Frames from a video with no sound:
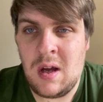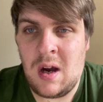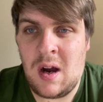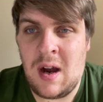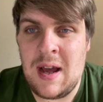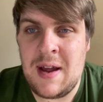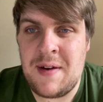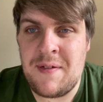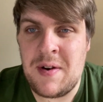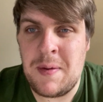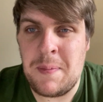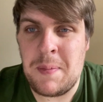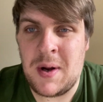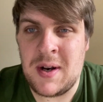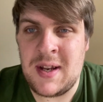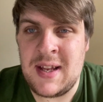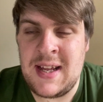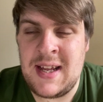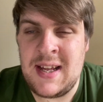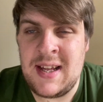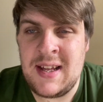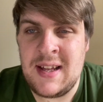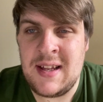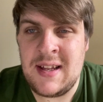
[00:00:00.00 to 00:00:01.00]
Hi
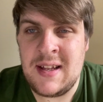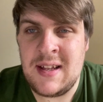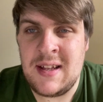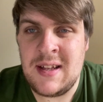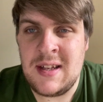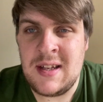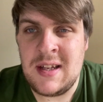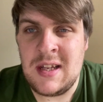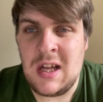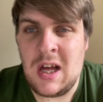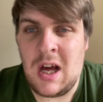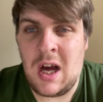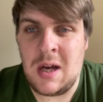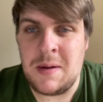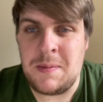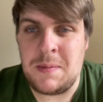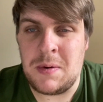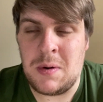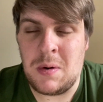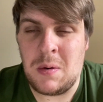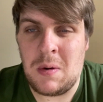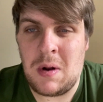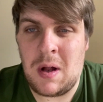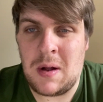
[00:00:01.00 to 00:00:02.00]
everybody, hope
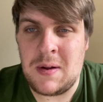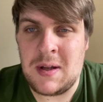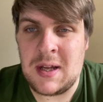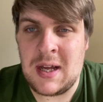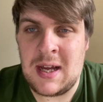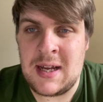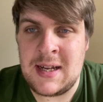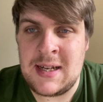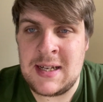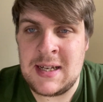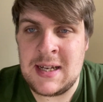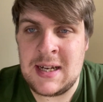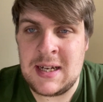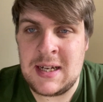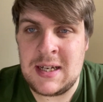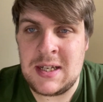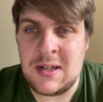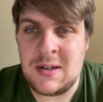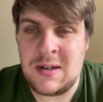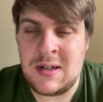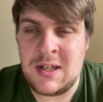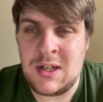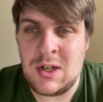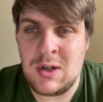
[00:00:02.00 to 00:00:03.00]
you're all okay. How you
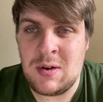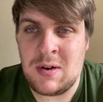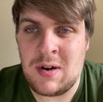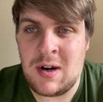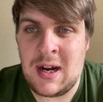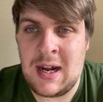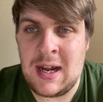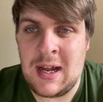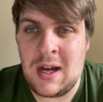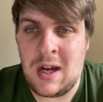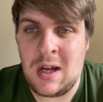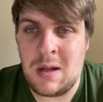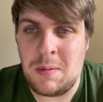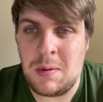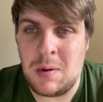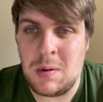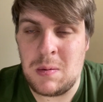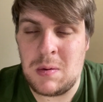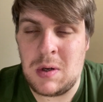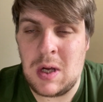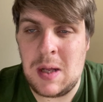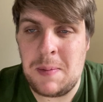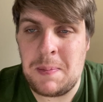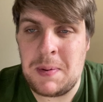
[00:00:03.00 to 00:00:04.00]
doing? You alright? Hope you're
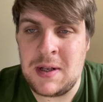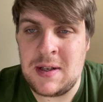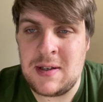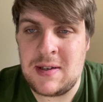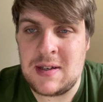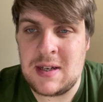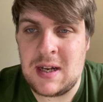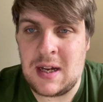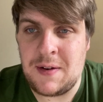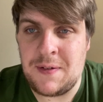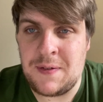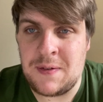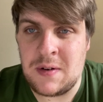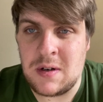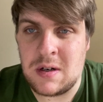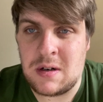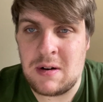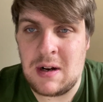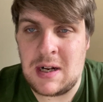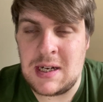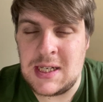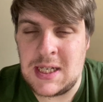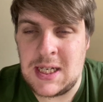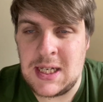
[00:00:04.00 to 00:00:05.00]
all keeping safe from the
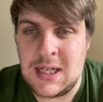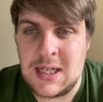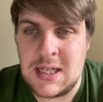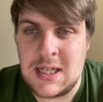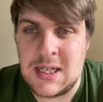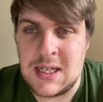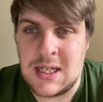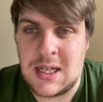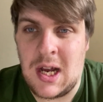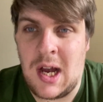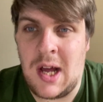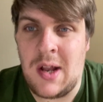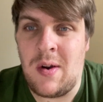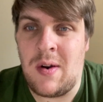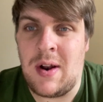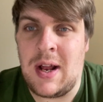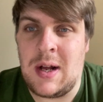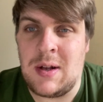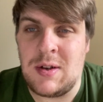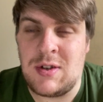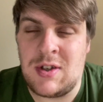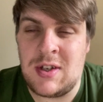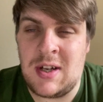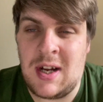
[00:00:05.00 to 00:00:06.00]
craziness that's going on
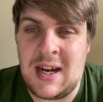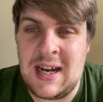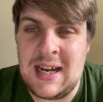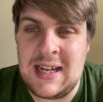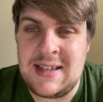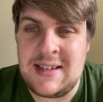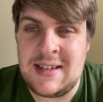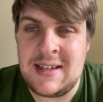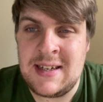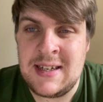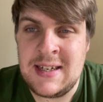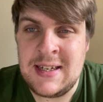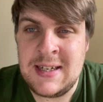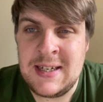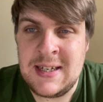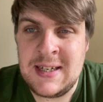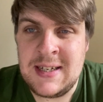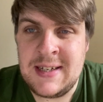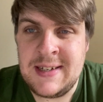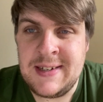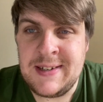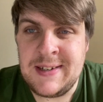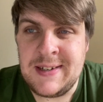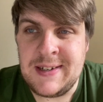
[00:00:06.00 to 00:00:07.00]
outside.
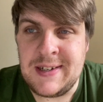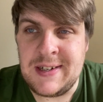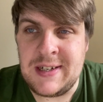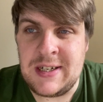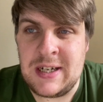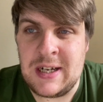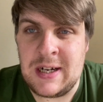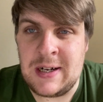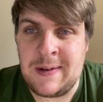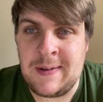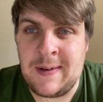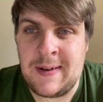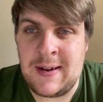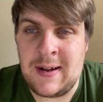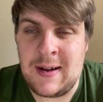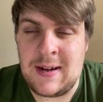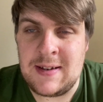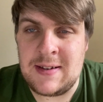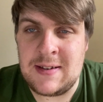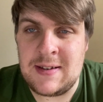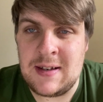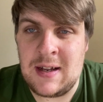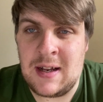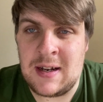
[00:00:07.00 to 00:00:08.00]
I know
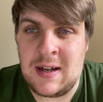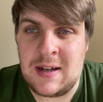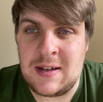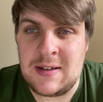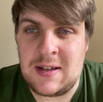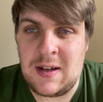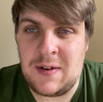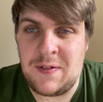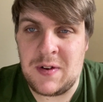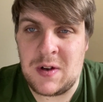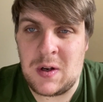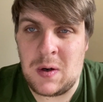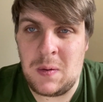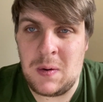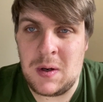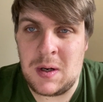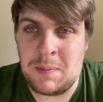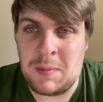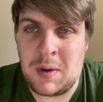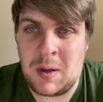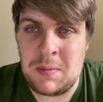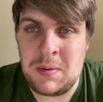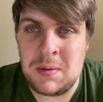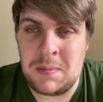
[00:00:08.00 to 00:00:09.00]
it's difficult at
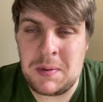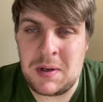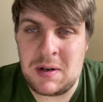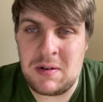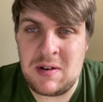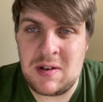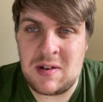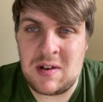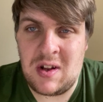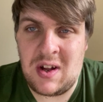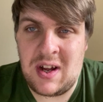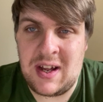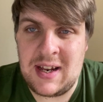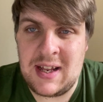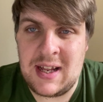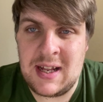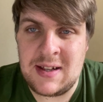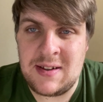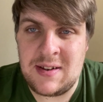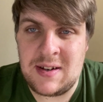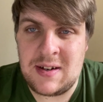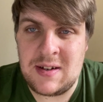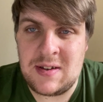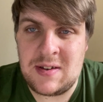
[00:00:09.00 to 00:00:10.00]
the moment, but there is light at the
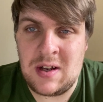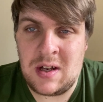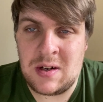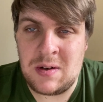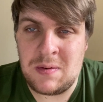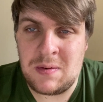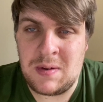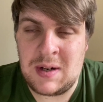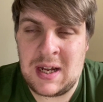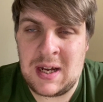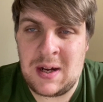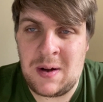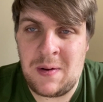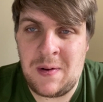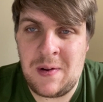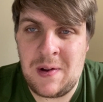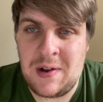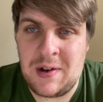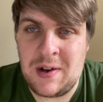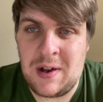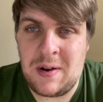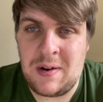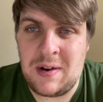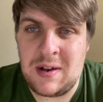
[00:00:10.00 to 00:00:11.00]
end of the tunnel now.
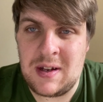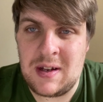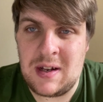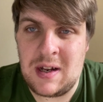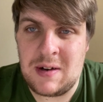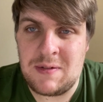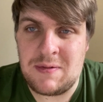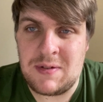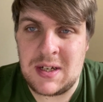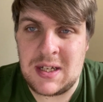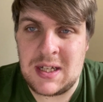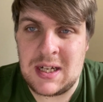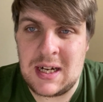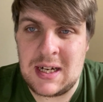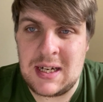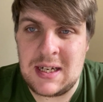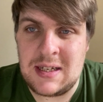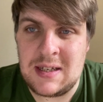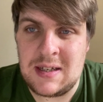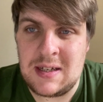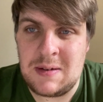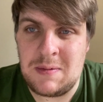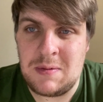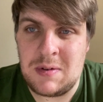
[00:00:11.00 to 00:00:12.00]
I know that every day
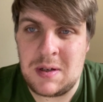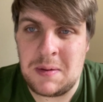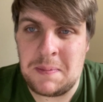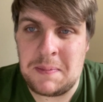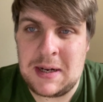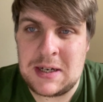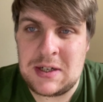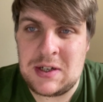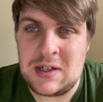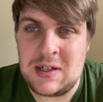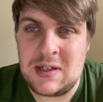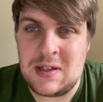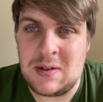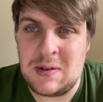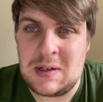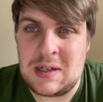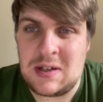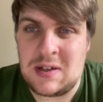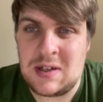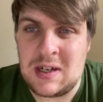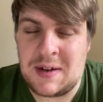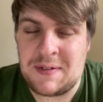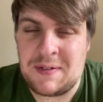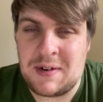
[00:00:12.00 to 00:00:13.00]
seems to mash into
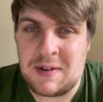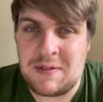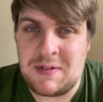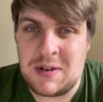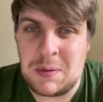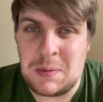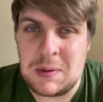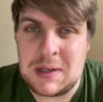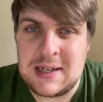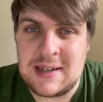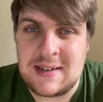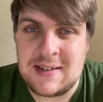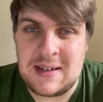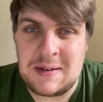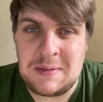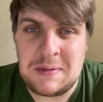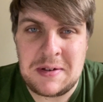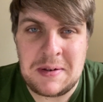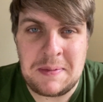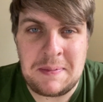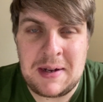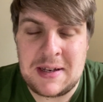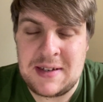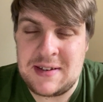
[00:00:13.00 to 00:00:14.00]
each other, every week seems
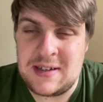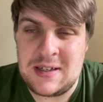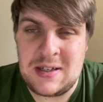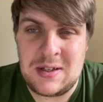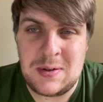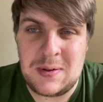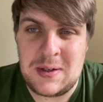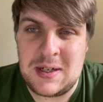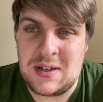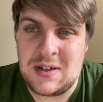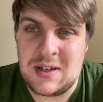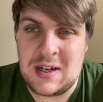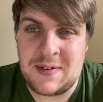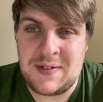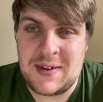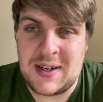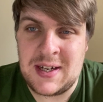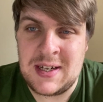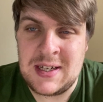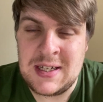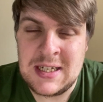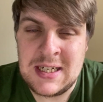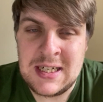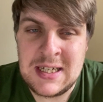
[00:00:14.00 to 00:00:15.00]
to mash into each
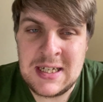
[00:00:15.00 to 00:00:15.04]
other.